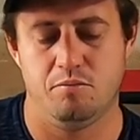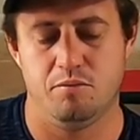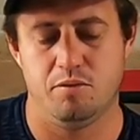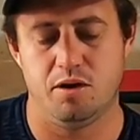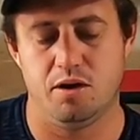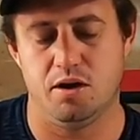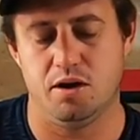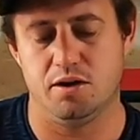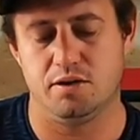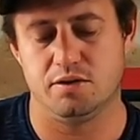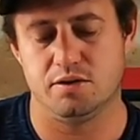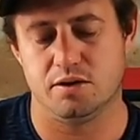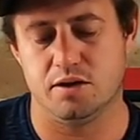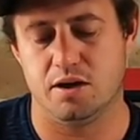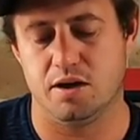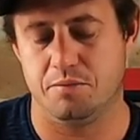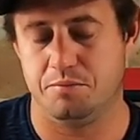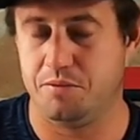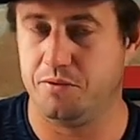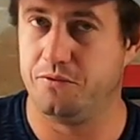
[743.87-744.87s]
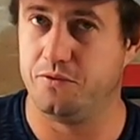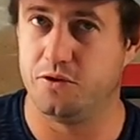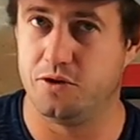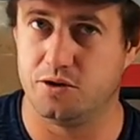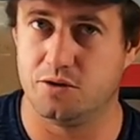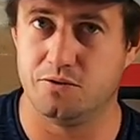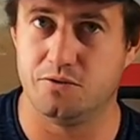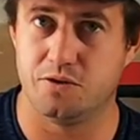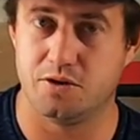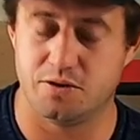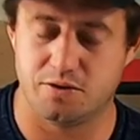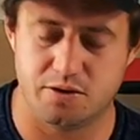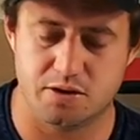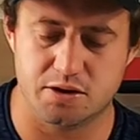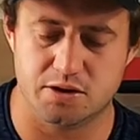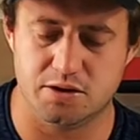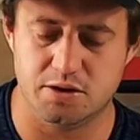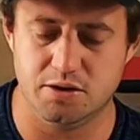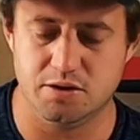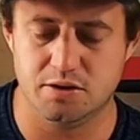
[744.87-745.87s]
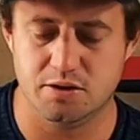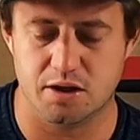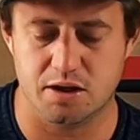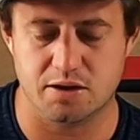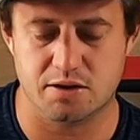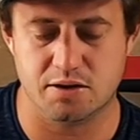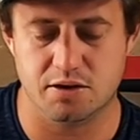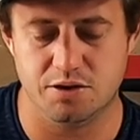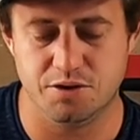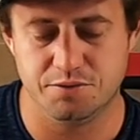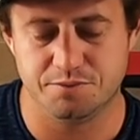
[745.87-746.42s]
but I prefer to fish 30 actually.